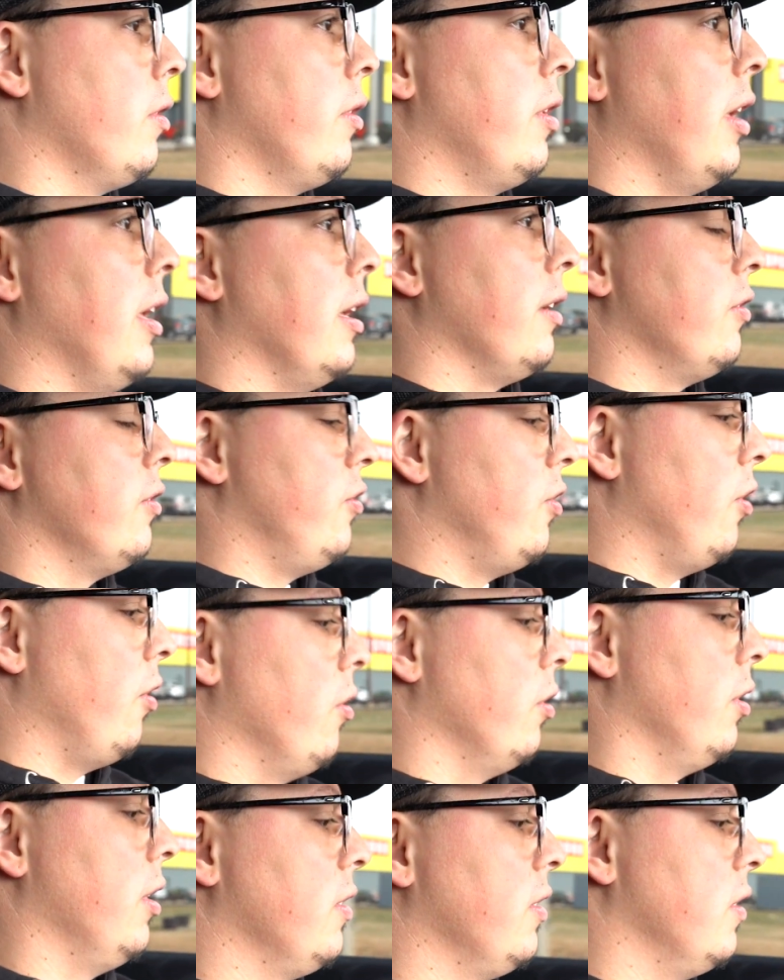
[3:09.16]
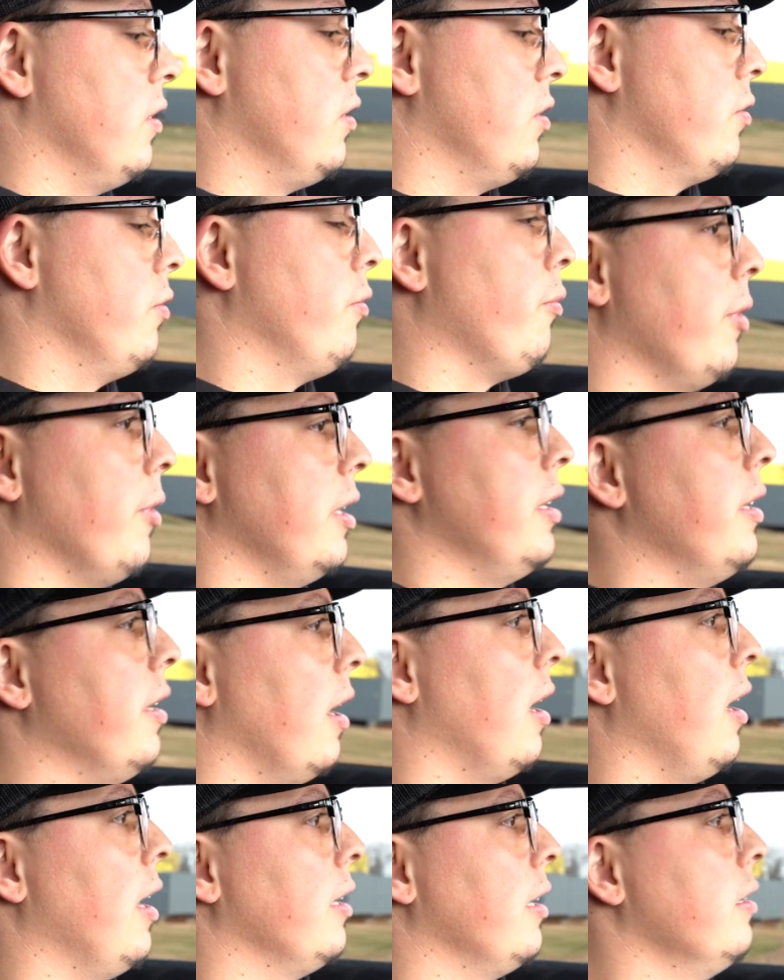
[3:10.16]
Okay, so this is green
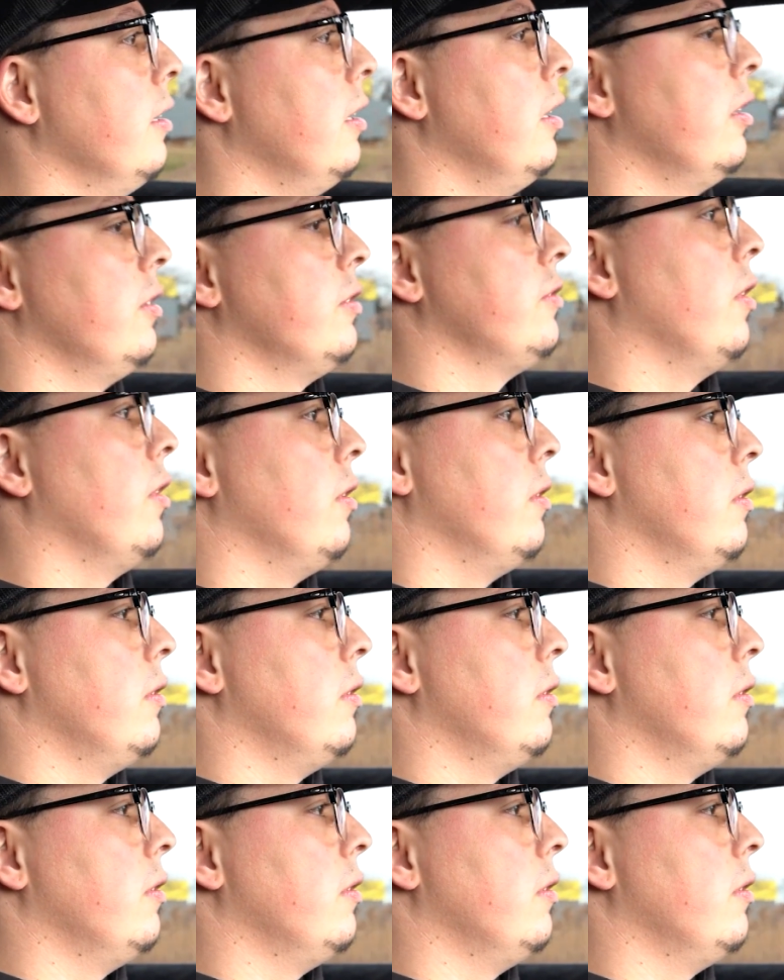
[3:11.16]
9, so,